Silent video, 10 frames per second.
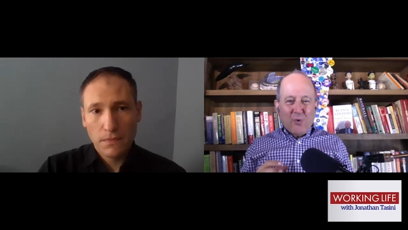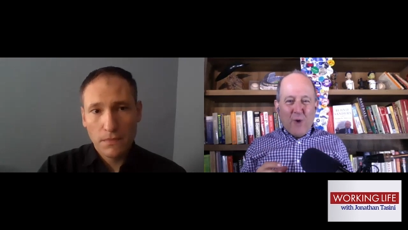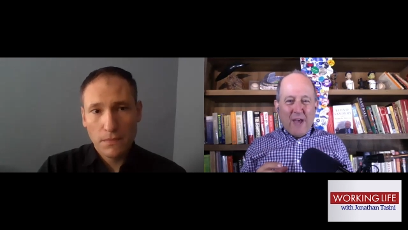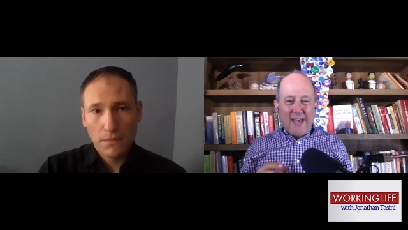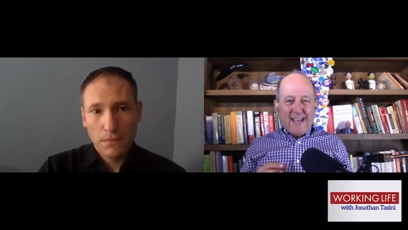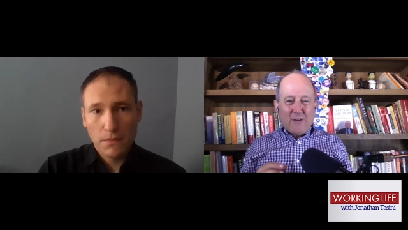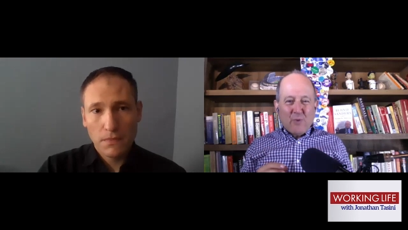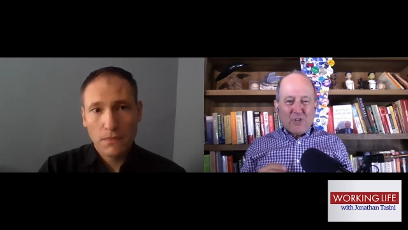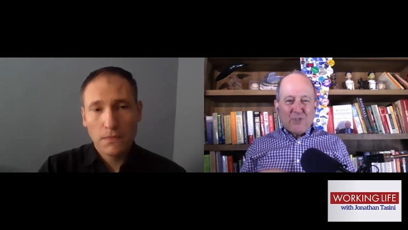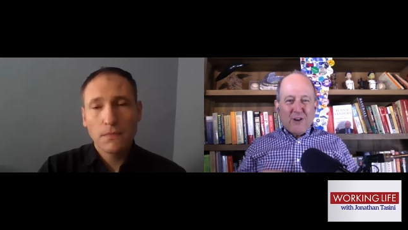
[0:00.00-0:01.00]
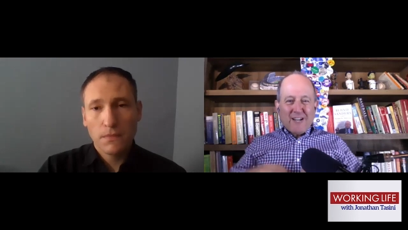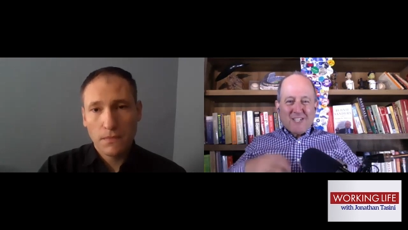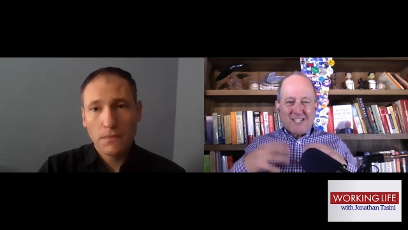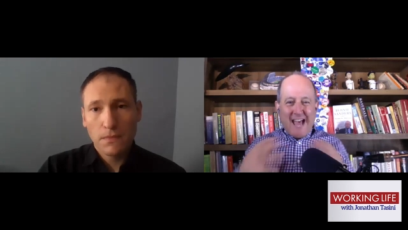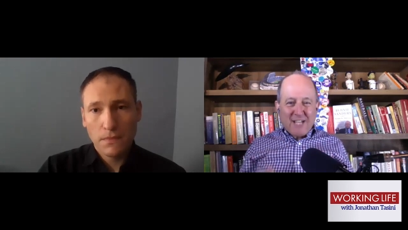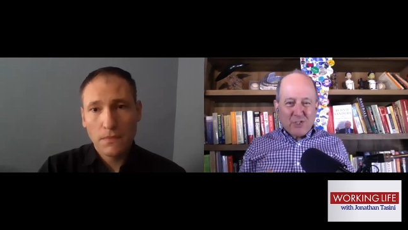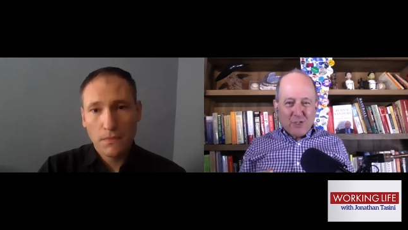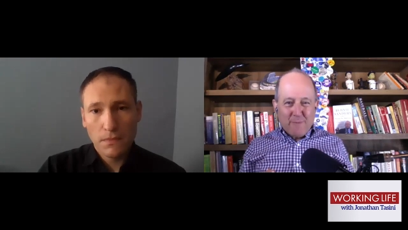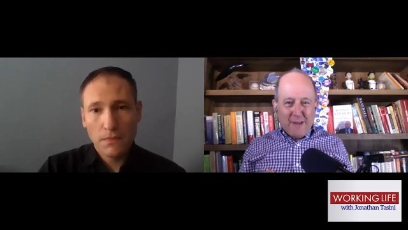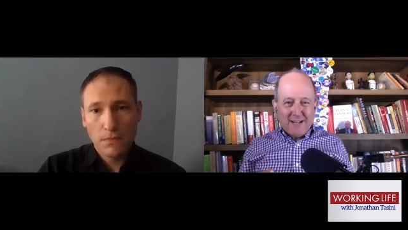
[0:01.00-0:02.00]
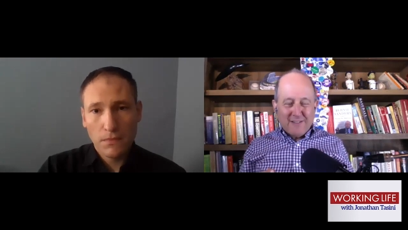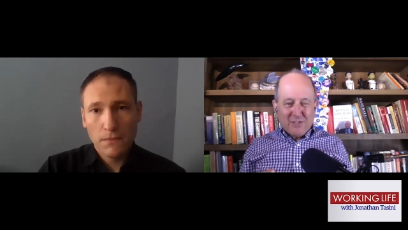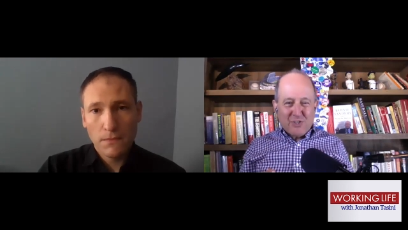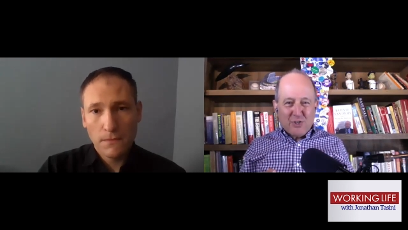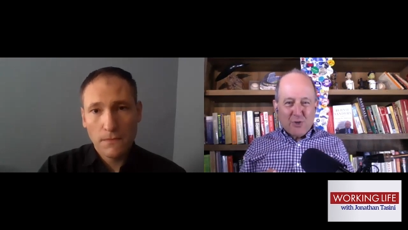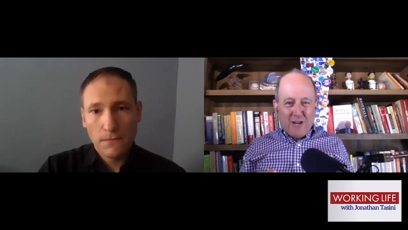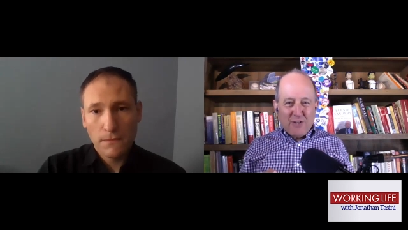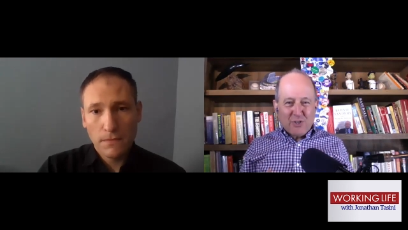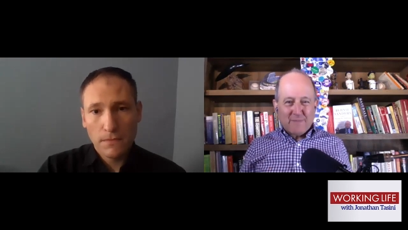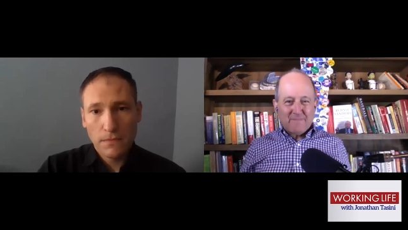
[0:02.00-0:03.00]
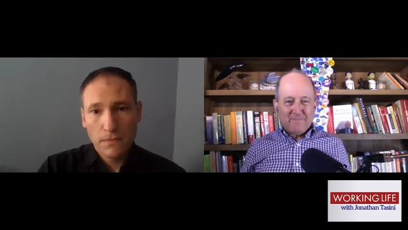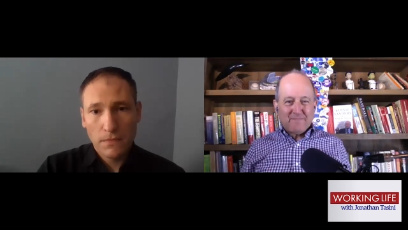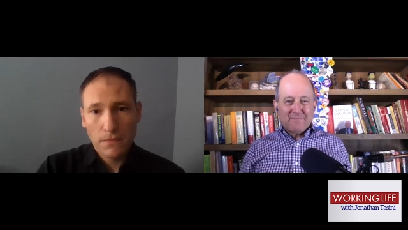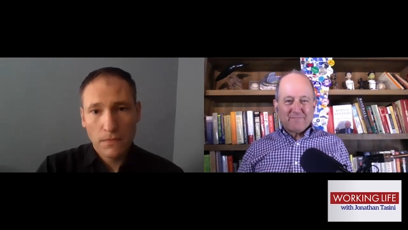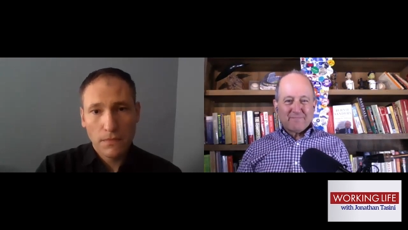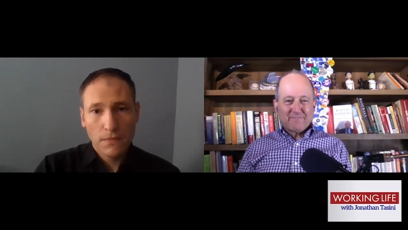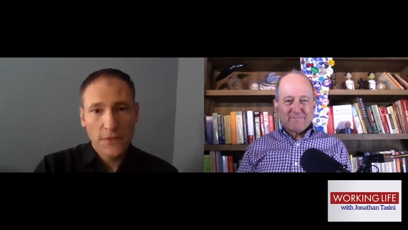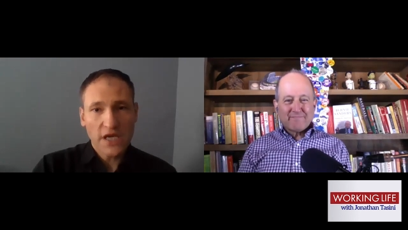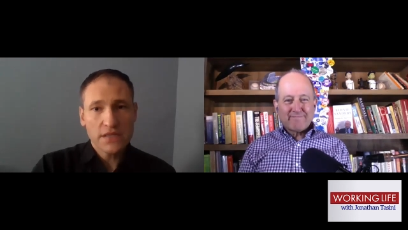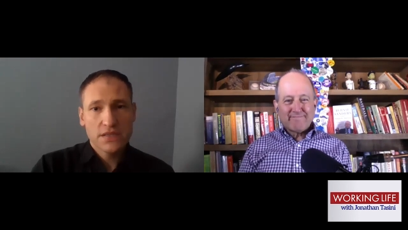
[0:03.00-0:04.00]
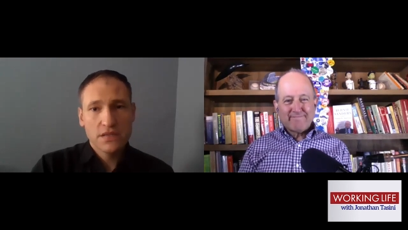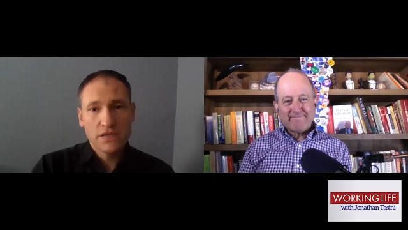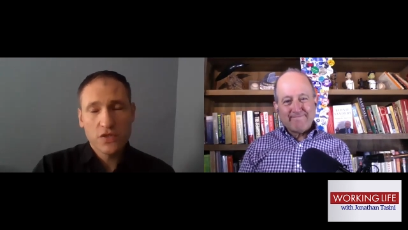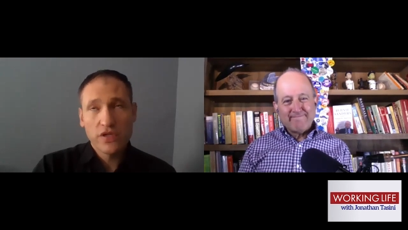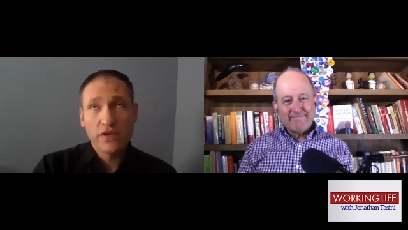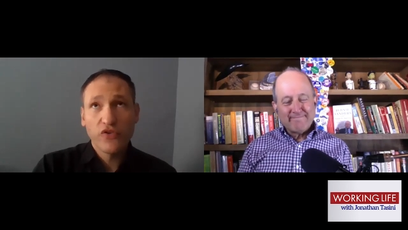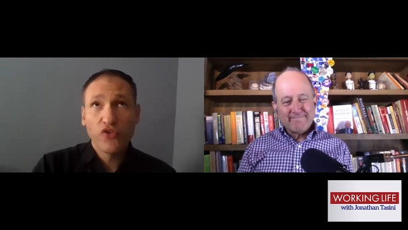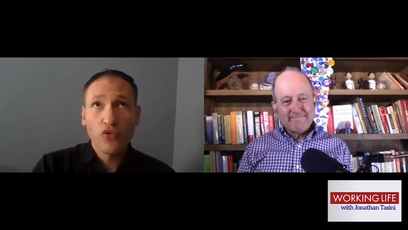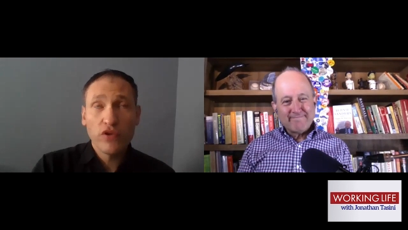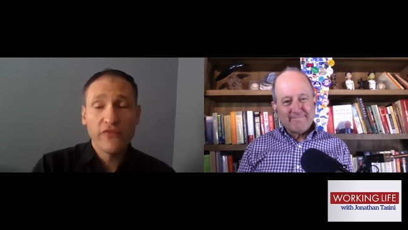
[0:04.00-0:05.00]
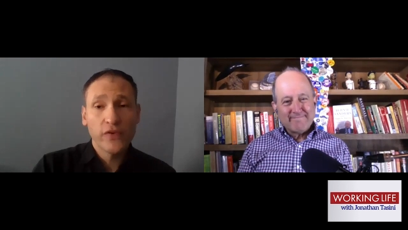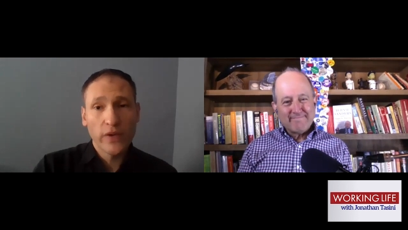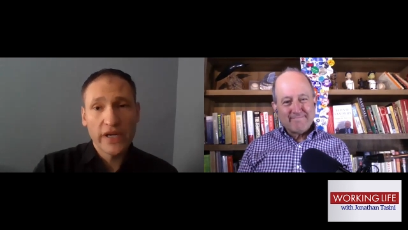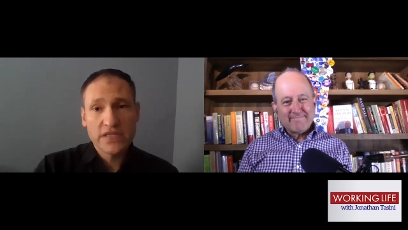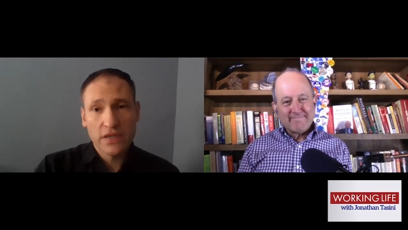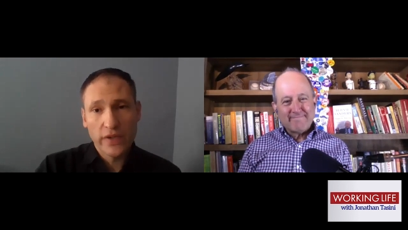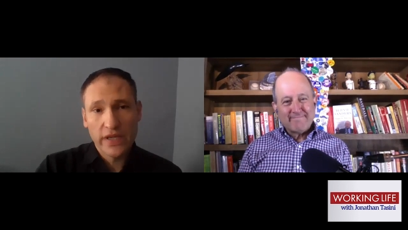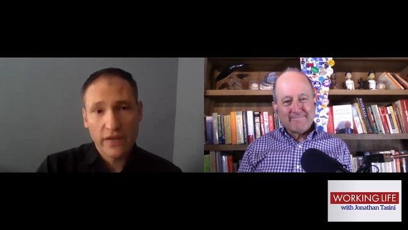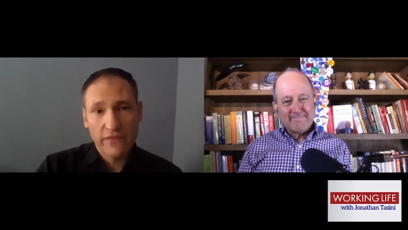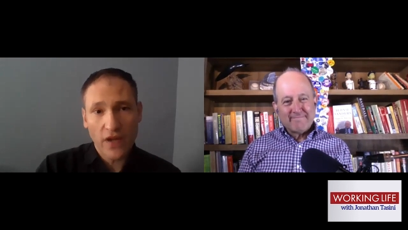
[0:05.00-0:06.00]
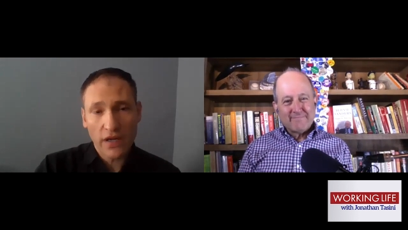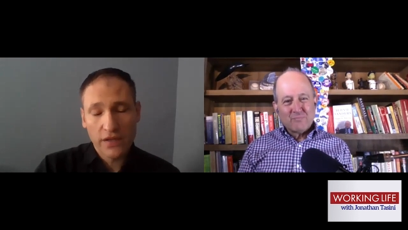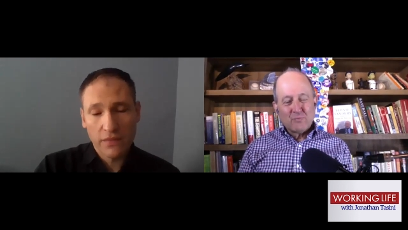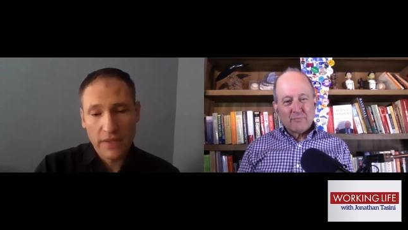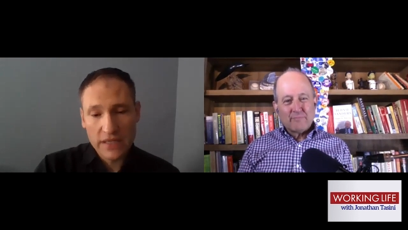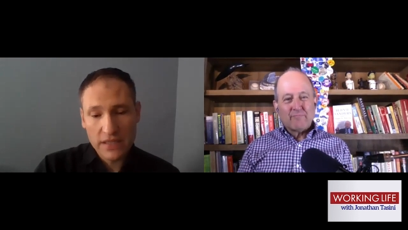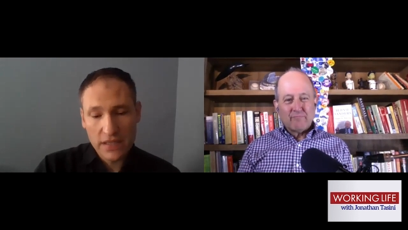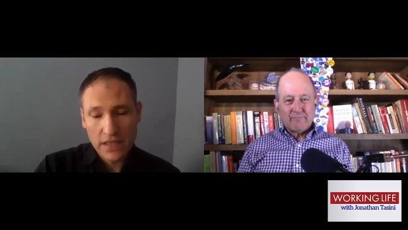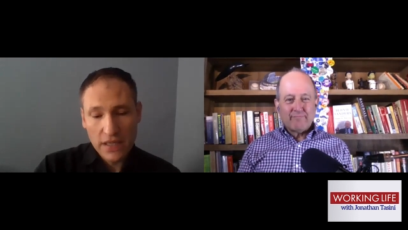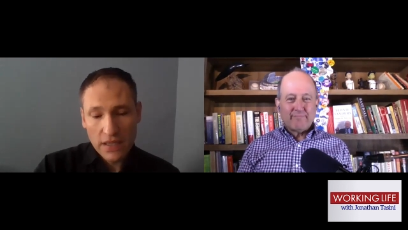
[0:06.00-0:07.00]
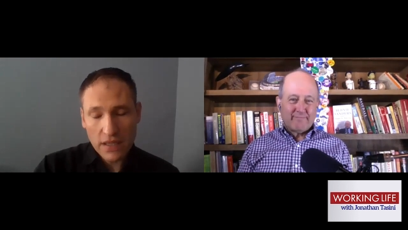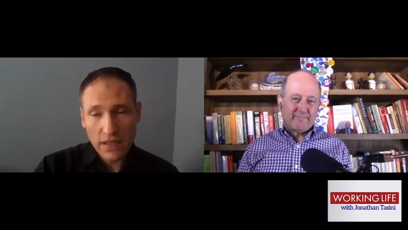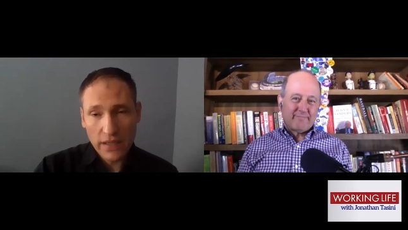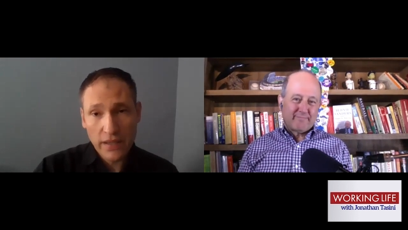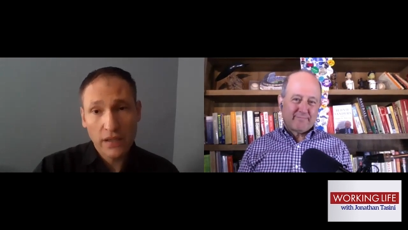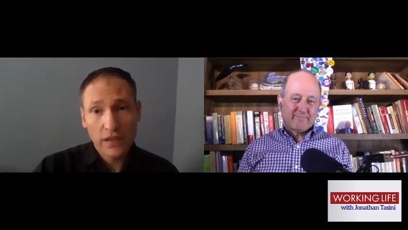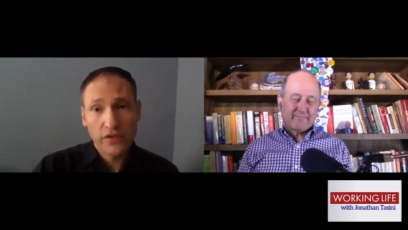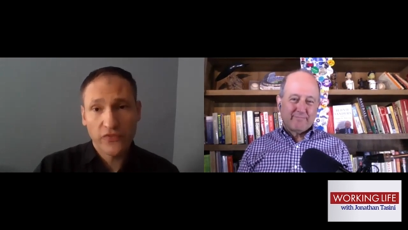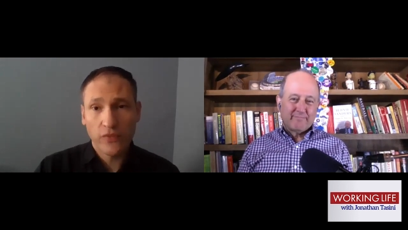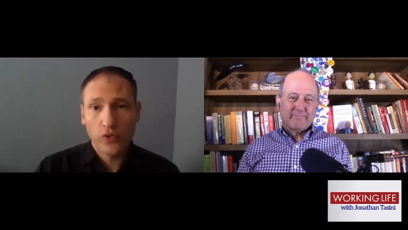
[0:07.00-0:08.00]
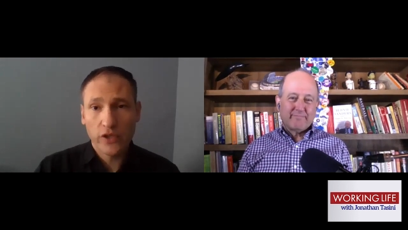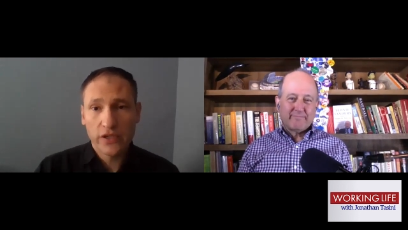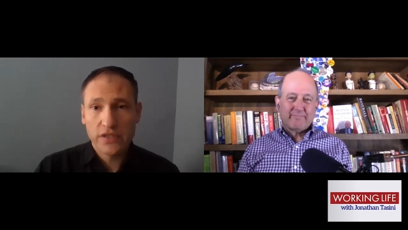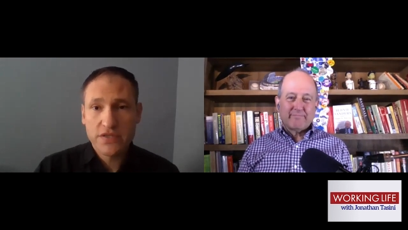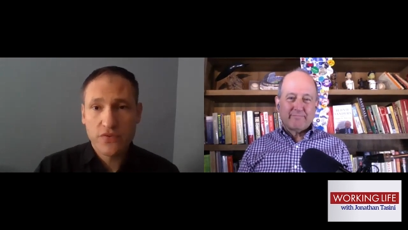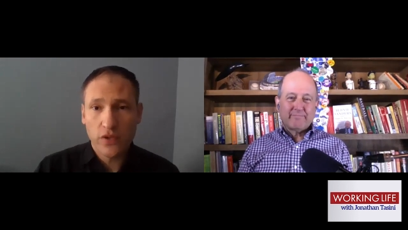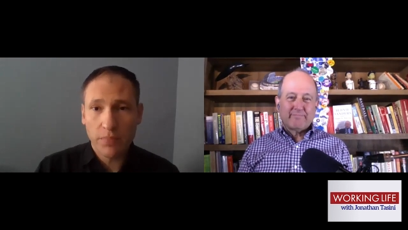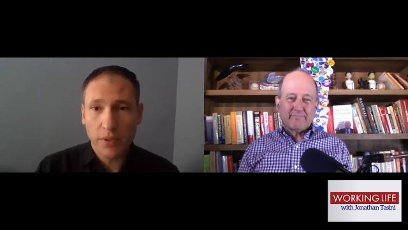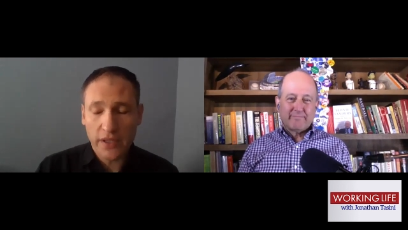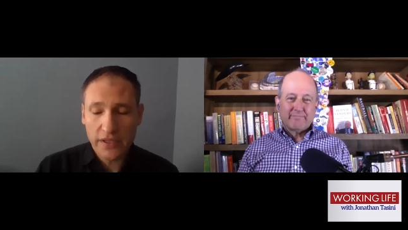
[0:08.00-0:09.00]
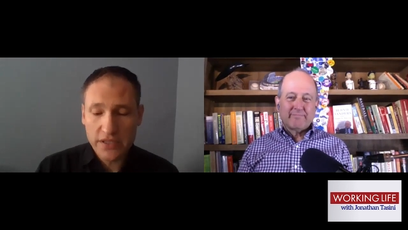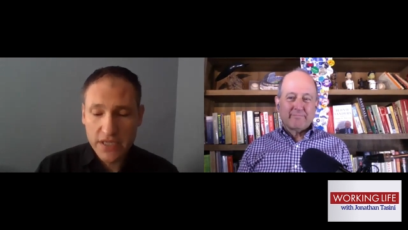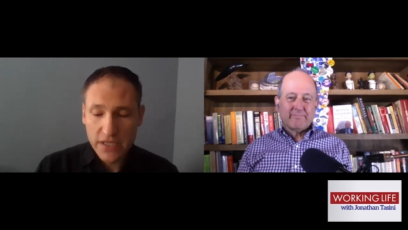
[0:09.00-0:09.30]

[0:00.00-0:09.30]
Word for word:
Speaker 1: way in which they're exacerbating the situation.
Speaker 2: Yes. So there are two different ways that we have documented uh, and heard from workers through our partners